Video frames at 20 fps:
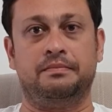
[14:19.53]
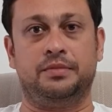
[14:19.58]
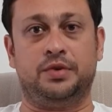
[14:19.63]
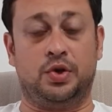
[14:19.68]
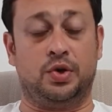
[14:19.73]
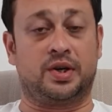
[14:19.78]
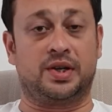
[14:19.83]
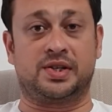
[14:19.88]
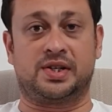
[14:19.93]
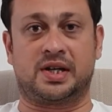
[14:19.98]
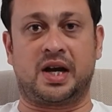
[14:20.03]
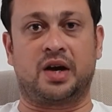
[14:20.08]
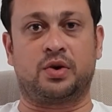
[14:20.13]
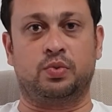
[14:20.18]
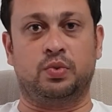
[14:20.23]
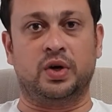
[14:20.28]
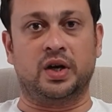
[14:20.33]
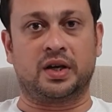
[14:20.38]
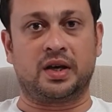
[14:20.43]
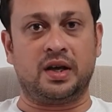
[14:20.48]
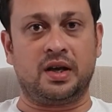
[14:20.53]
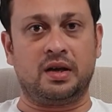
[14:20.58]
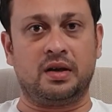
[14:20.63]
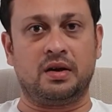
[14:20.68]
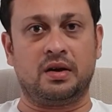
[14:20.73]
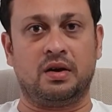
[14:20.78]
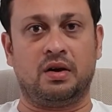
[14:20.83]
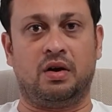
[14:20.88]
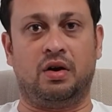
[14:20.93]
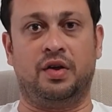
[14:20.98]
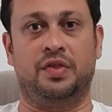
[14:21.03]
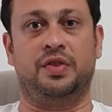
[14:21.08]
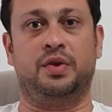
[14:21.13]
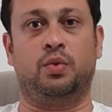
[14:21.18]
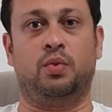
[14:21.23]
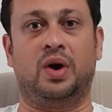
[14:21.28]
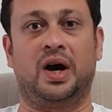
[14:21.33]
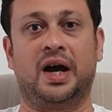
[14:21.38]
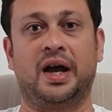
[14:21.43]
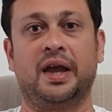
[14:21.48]
you can start working on
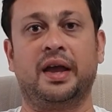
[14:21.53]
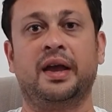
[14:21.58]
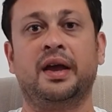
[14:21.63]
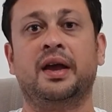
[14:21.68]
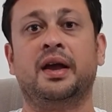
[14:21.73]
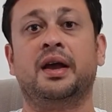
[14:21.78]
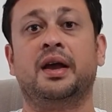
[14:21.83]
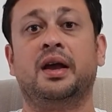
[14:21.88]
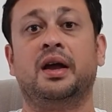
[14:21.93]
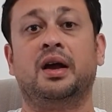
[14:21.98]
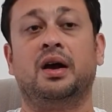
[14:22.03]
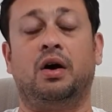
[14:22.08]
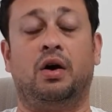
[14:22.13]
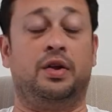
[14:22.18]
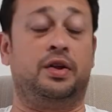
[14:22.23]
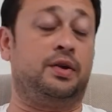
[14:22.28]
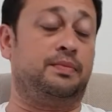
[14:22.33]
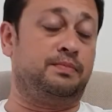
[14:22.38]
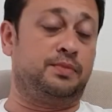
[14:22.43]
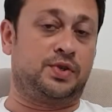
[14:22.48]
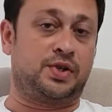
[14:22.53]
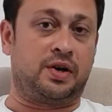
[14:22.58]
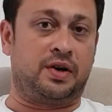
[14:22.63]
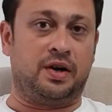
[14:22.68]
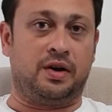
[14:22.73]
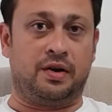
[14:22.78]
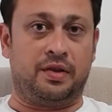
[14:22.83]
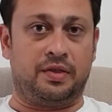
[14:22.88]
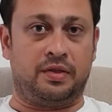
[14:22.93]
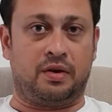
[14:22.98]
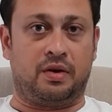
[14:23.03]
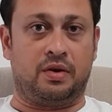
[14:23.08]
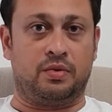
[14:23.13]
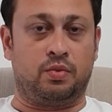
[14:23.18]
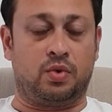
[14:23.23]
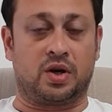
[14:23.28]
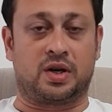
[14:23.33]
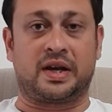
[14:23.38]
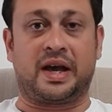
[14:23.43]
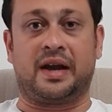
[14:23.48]
on
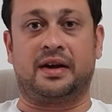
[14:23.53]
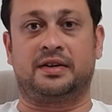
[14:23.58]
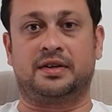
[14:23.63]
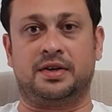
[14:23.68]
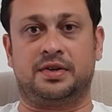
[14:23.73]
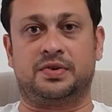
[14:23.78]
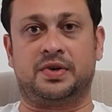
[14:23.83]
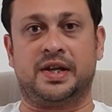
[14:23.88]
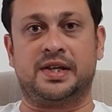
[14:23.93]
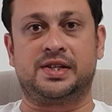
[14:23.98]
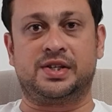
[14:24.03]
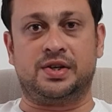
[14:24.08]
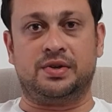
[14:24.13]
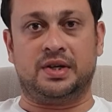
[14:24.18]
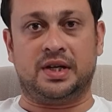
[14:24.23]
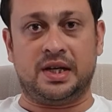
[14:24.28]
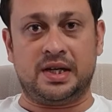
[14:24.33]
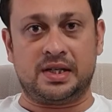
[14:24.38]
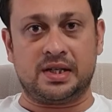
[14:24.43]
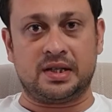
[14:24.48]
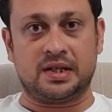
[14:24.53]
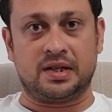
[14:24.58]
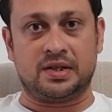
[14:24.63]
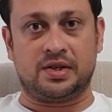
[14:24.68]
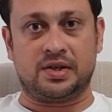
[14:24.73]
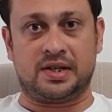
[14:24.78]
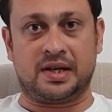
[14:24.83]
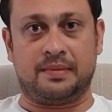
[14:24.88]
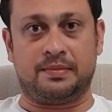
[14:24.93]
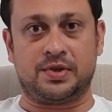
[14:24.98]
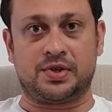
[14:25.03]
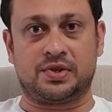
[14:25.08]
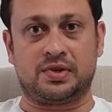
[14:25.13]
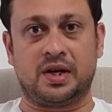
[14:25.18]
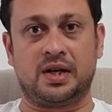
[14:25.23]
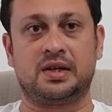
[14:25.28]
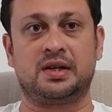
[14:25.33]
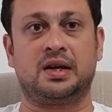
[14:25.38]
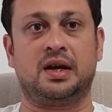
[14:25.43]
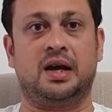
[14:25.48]
what character traits you need to
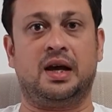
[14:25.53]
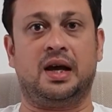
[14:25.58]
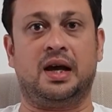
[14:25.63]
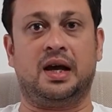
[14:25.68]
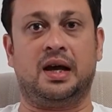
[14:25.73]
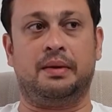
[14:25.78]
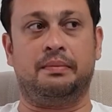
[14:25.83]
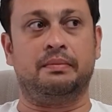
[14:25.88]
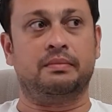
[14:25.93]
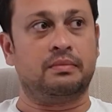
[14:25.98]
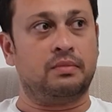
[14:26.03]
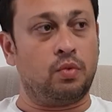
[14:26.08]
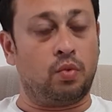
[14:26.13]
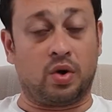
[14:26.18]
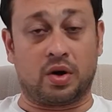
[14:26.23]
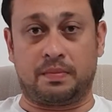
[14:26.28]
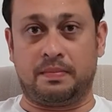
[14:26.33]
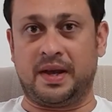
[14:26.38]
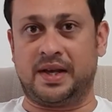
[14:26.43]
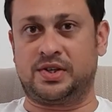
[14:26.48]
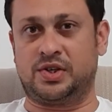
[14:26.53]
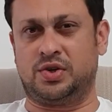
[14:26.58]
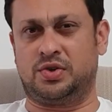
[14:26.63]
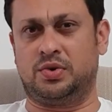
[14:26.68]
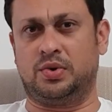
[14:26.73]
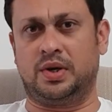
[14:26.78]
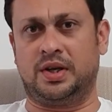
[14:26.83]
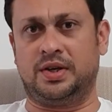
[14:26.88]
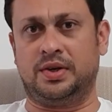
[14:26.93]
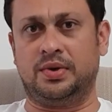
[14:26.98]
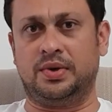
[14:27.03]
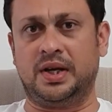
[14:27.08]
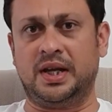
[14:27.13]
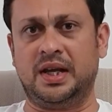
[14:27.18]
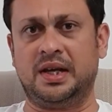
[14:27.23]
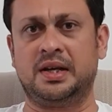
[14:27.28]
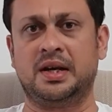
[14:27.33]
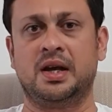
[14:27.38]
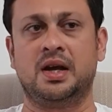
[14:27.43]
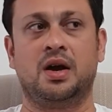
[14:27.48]
demonstrate, what makes you truly
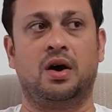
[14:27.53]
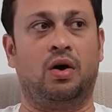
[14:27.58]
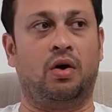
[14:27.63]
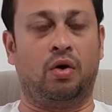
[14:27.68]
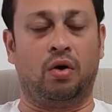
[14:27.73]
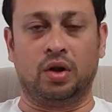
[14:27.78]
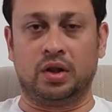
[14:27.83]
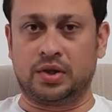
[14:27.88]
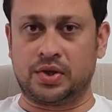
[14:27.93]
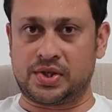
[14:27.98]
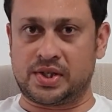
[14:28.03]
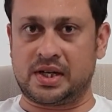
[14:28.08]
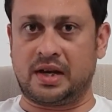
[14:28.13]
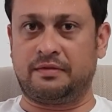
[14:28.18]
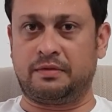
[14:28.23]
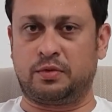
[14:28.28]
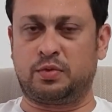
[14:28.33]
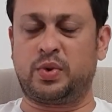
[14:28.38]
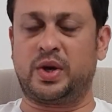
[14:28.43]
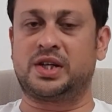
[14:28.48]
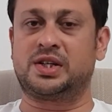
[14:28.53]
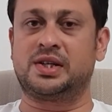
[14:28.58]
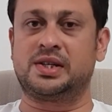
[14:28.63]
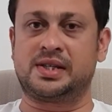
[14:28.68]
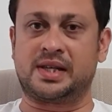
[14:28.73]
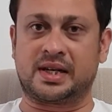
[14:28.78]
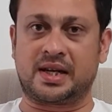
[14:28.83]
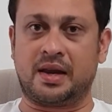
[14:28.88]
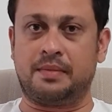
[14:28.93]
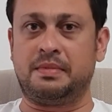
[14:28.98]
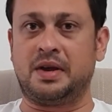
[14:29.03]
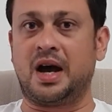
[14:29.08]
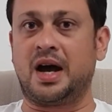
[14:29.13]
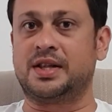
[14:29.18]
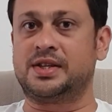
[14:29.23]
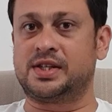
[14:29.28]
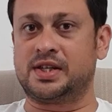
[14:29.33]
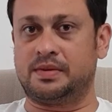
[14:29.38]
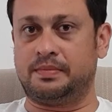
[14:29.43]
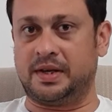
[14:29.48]
unique, all those types of questions that can be
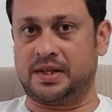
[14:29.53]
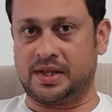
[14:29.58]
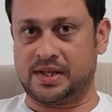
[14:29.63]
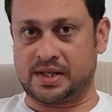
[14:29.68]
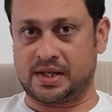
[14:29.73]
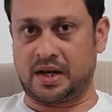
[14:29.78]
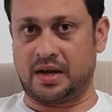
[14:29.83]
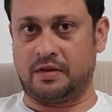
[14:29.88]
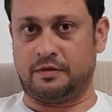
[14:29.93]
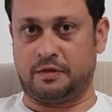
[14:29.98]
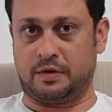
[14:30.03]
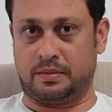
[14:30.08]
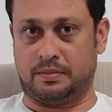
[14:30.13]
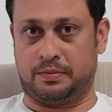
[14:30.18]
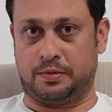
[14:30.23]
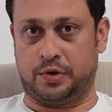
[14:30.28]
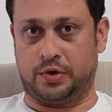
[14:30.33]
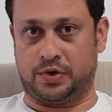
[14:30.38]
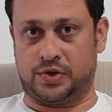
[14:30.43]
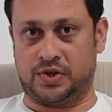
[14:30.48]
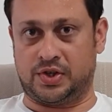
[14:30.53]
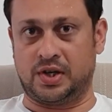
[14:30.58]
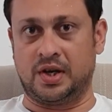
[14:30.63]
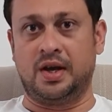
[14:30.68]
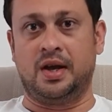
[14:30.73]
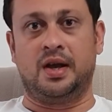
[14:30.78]
answered by this kind of an approach.